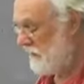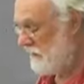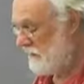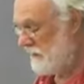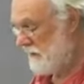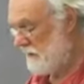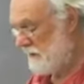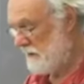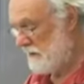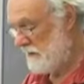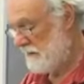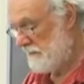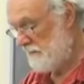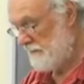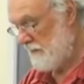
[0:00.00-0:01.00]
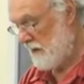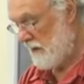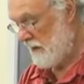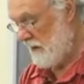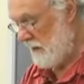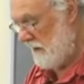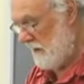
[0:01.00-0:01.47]
the secret of this.
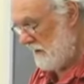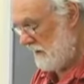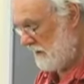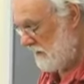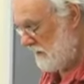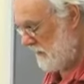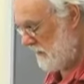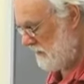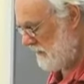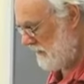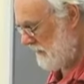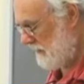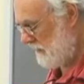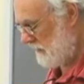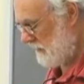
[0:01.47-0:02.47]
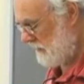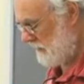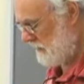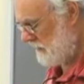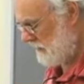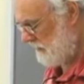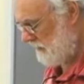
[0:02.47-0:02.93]
So
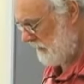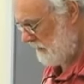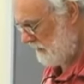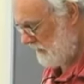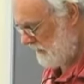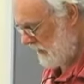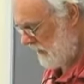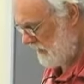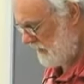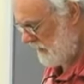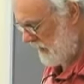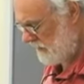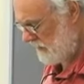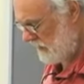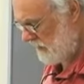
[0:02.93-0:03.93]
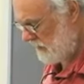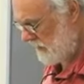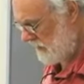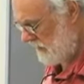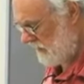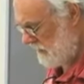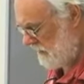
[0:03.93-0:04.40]
this is very
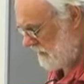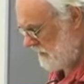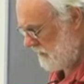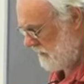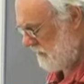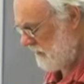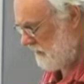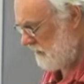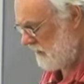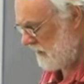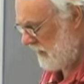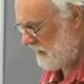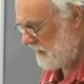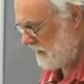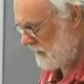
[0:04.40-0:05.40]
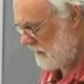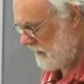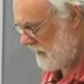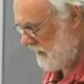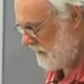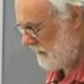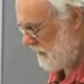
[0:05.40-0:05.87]
tangentially sort of presented,
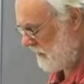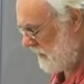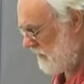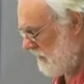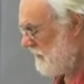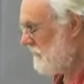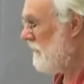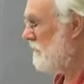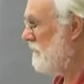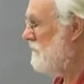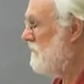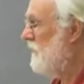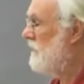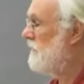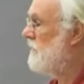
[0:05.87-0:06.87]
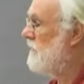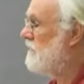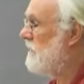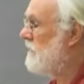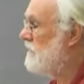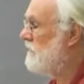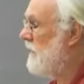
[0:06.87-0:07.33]
and I have to say I don't find it
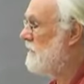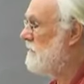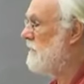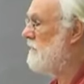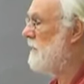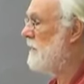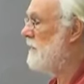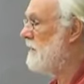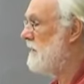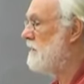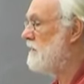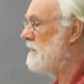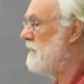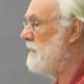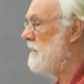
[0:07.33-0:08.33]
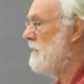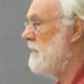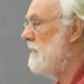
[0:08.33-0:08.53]
very satisfactory, but it is,